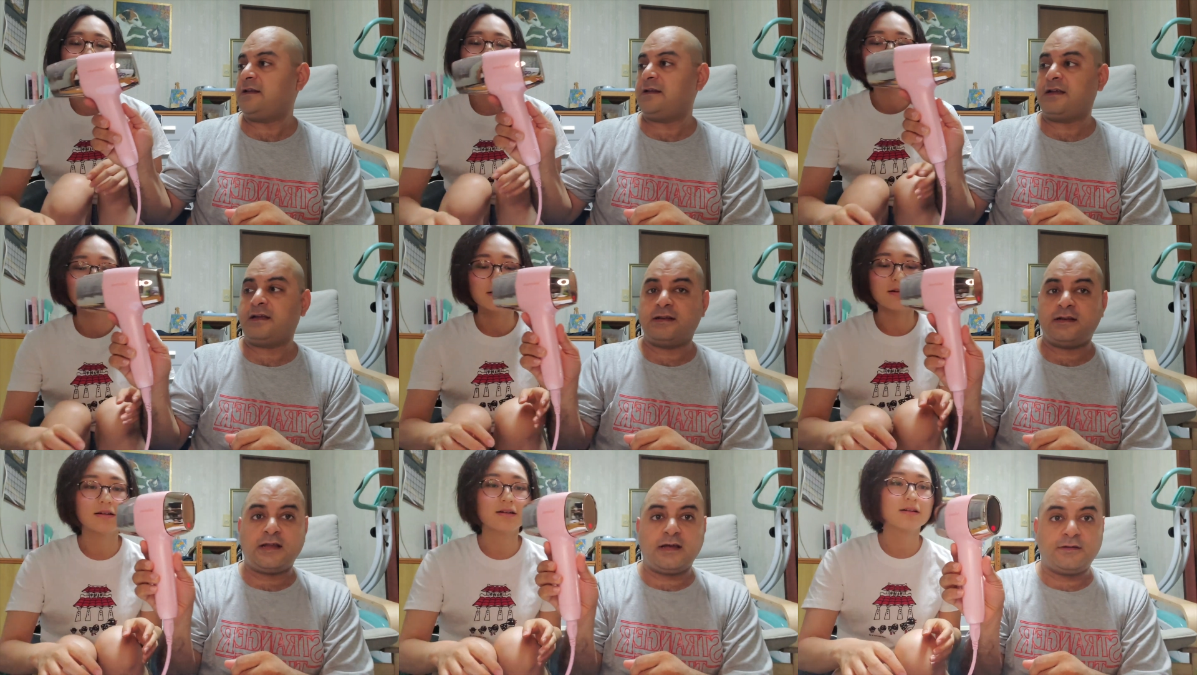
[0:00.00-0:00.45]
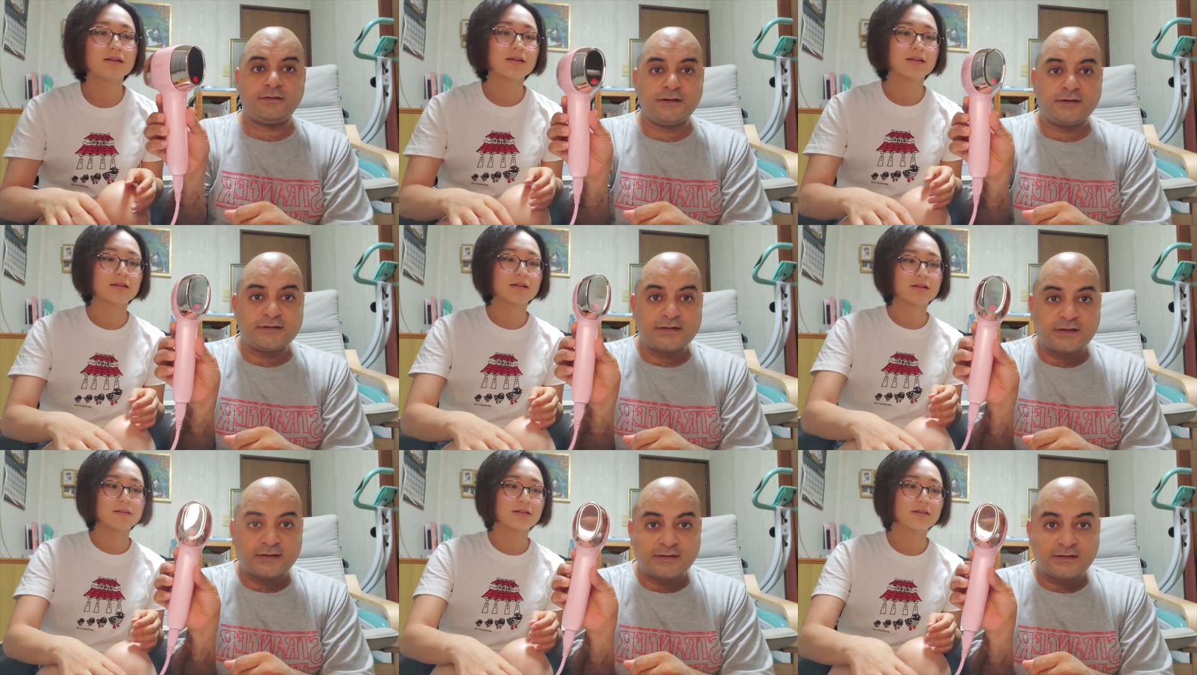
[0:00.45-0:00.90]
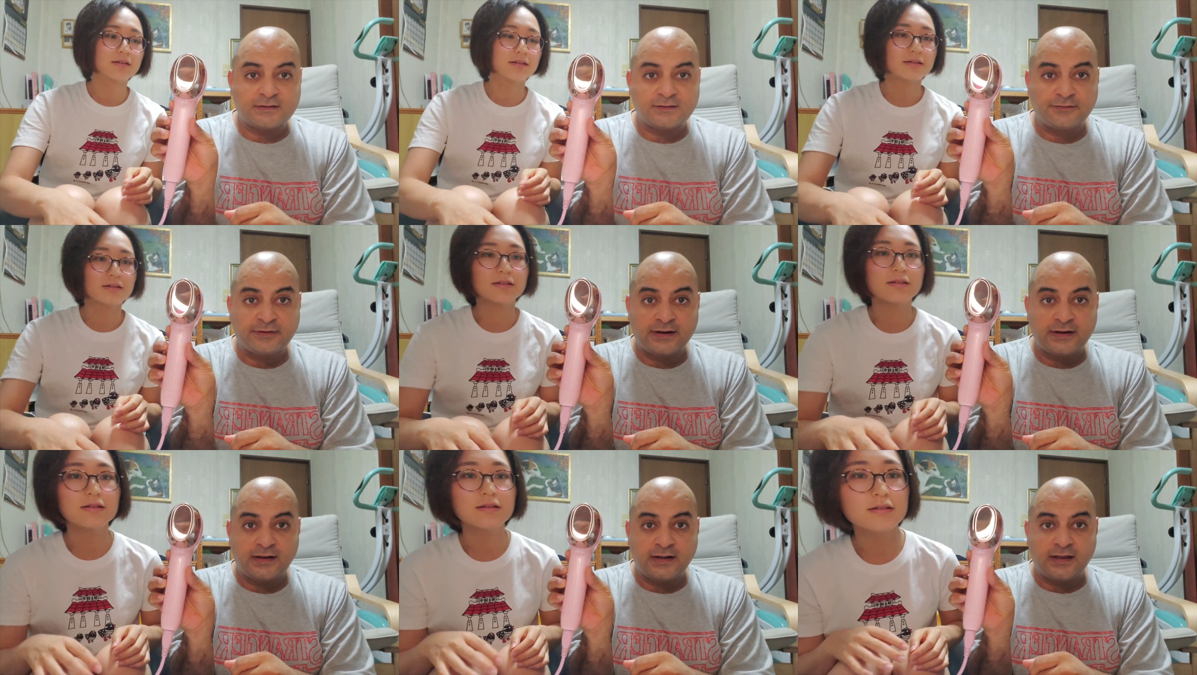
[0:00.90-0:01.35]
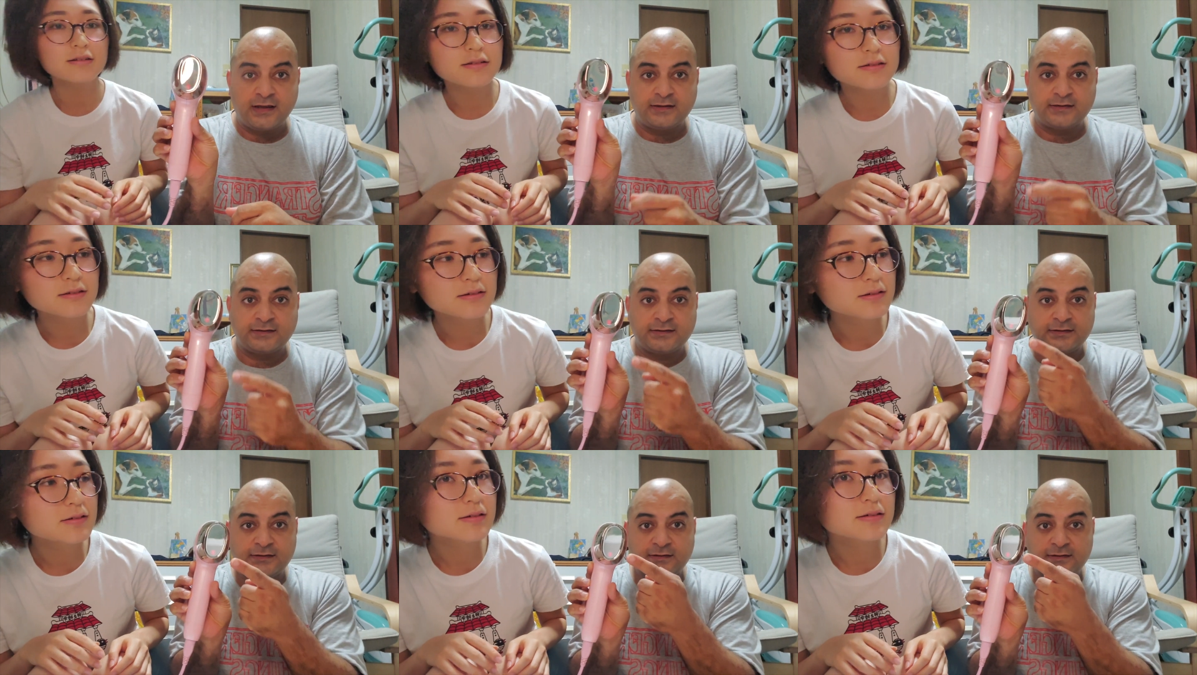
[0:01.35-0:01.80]
Speaker 1: and now there's like this red
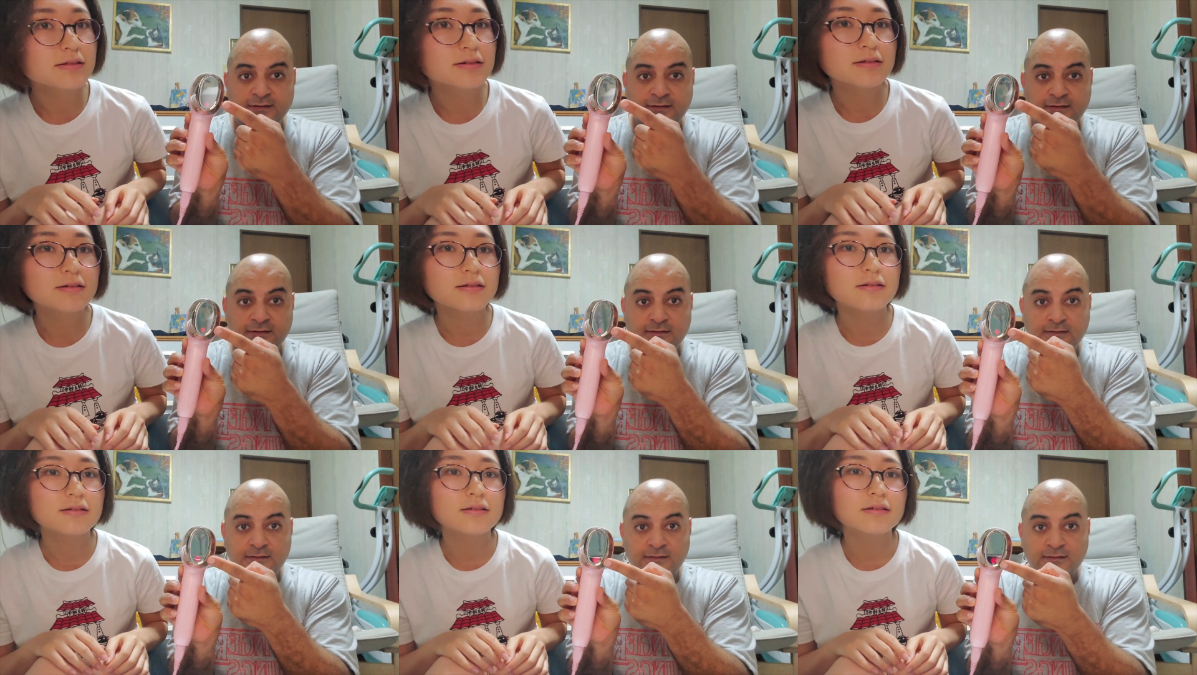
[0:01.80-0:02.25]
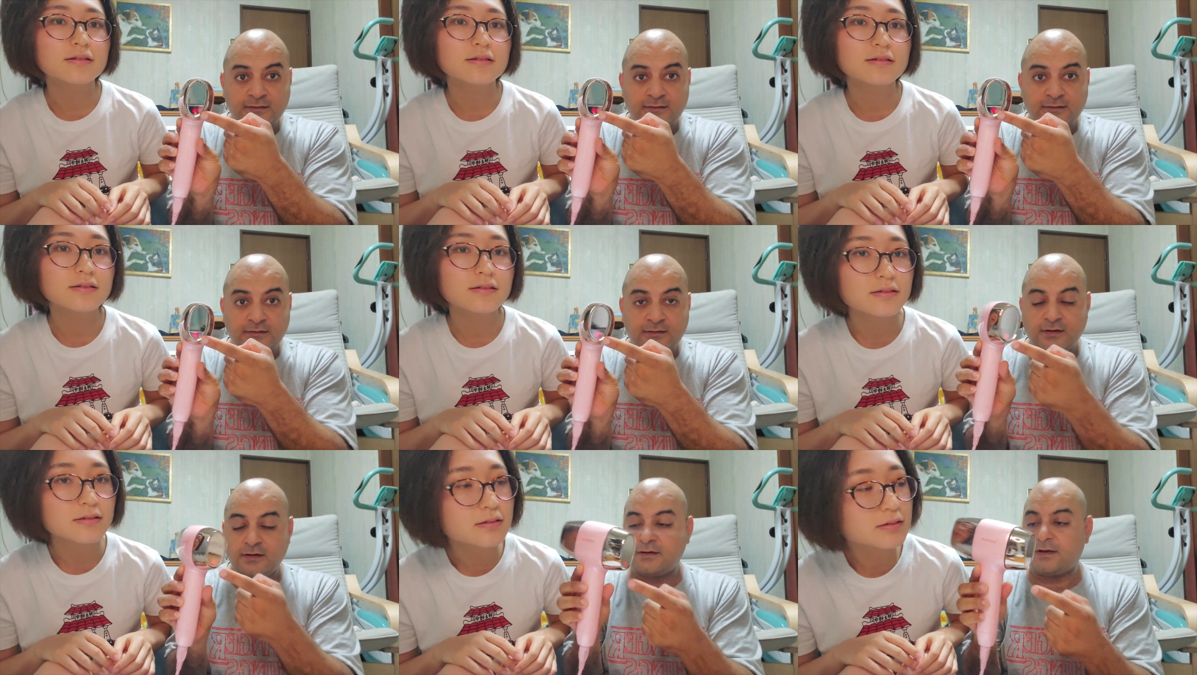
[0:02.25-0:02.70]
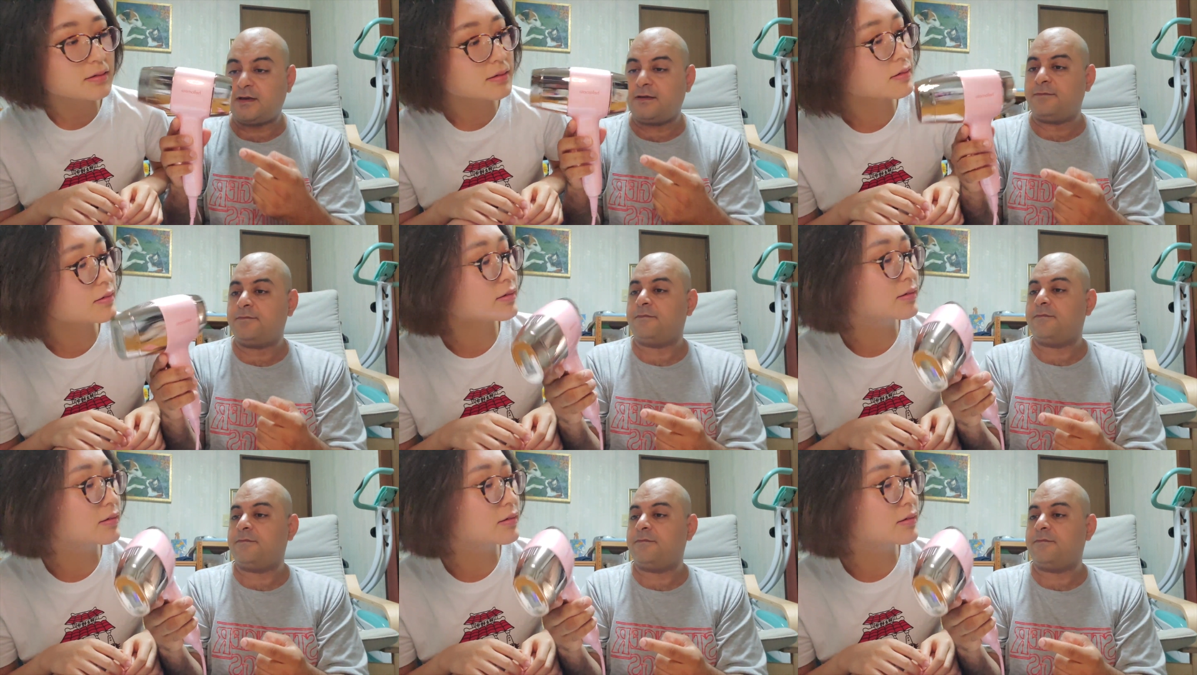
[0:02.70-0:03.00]
light. Okay.